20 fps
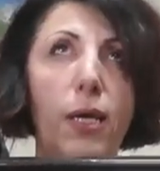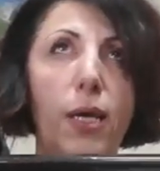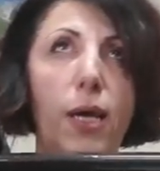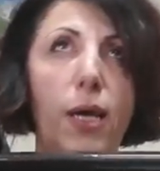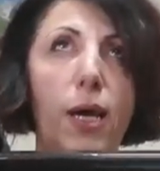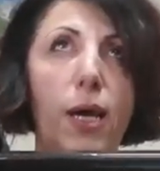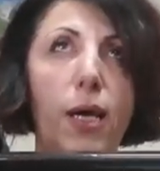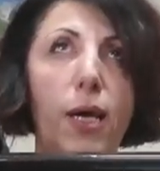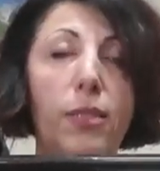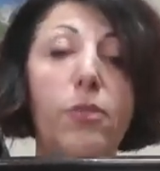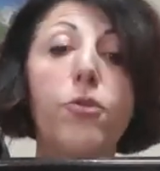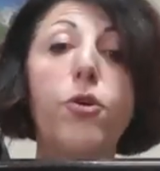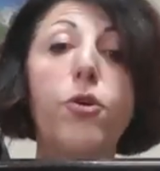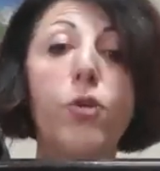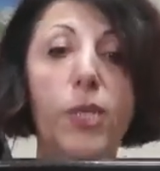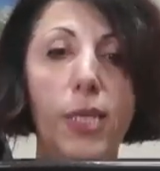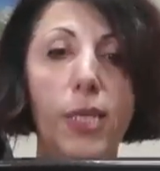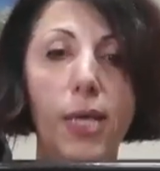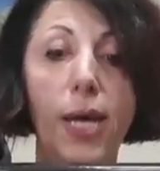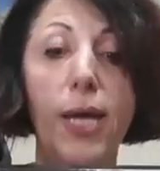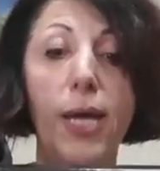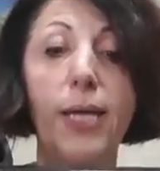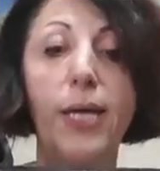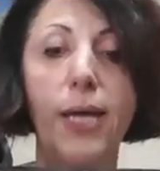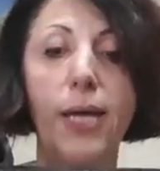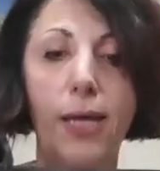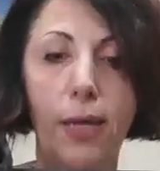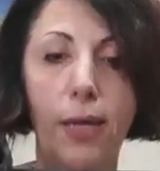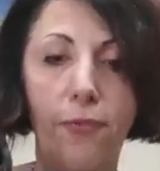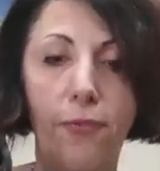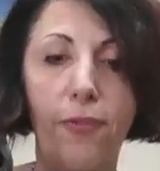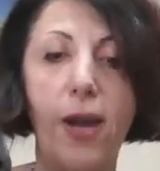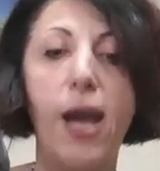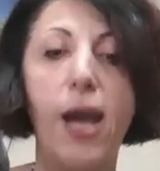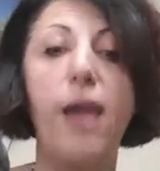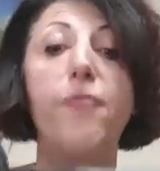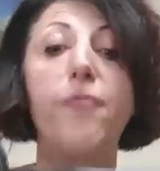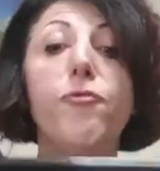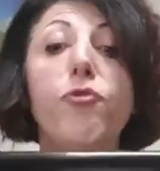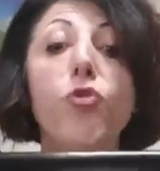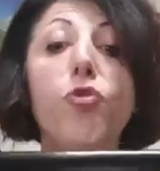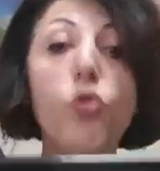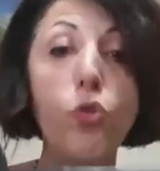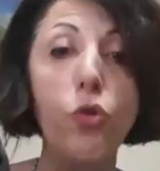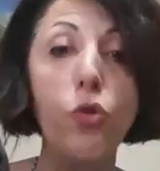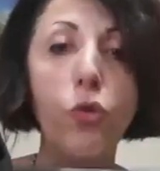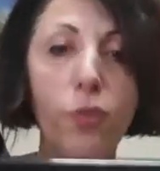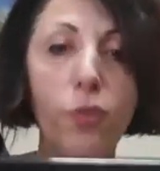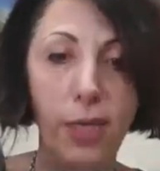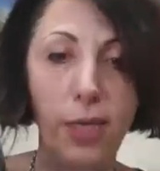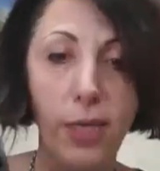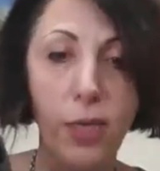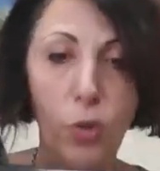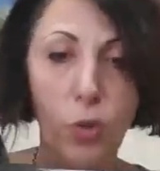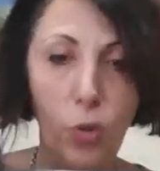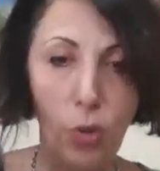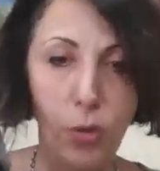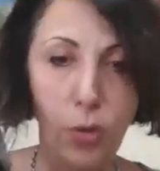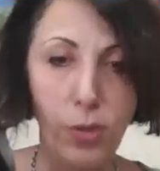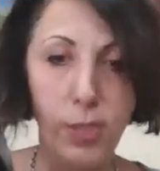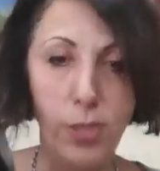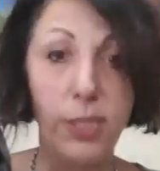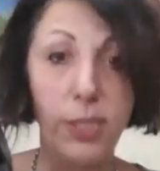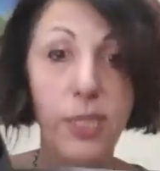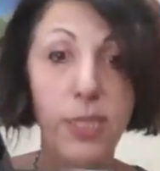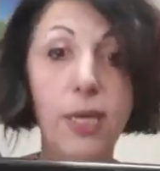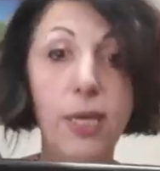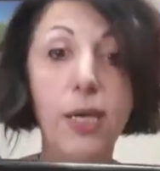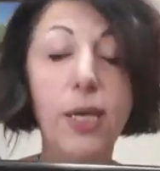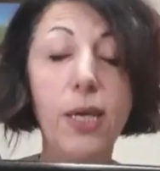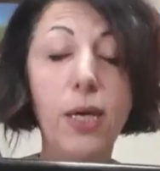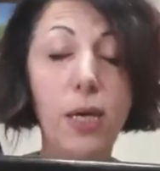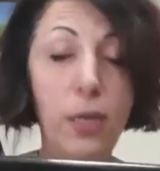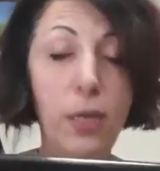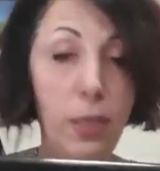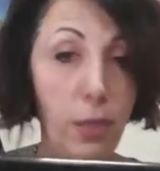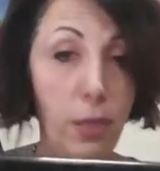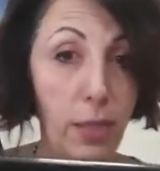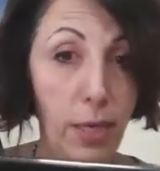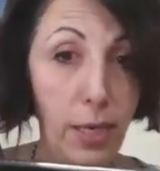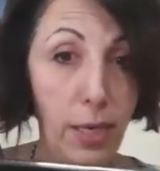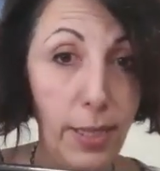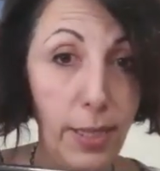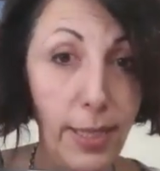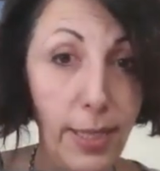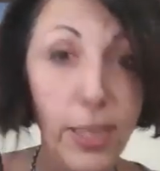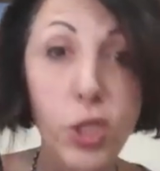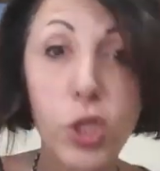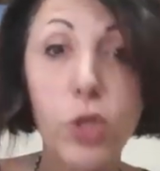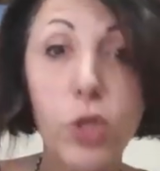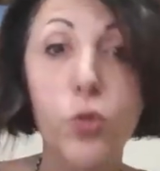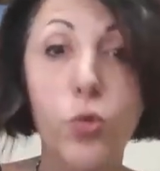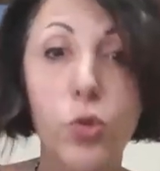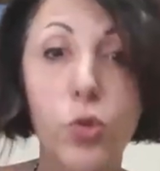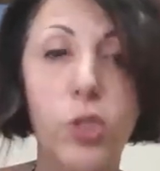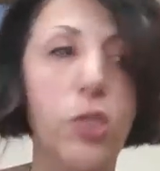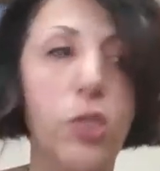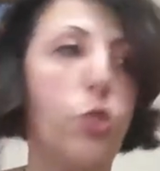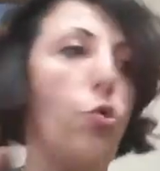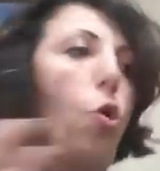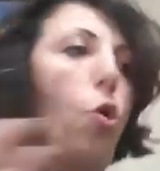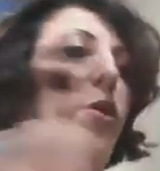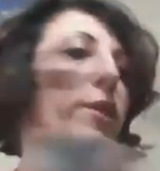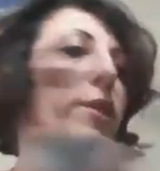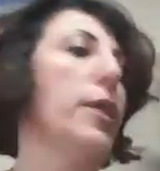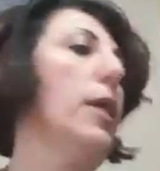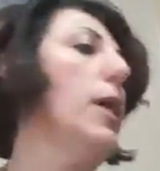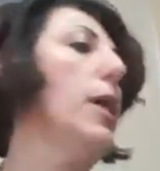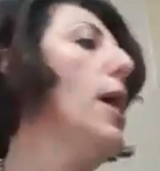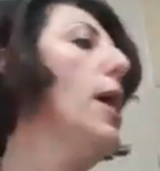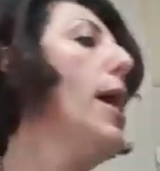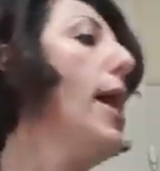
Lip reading: at $39.95 to the current Legend users only.